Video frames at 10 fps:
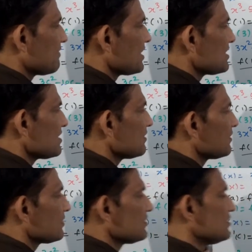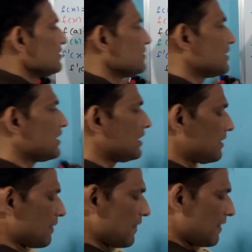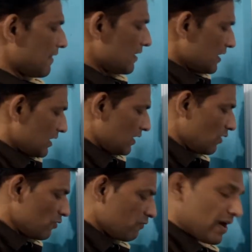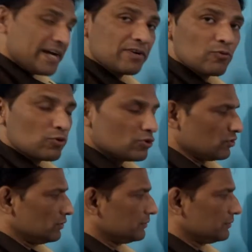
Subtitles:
is equal to 0. Now you find the roots.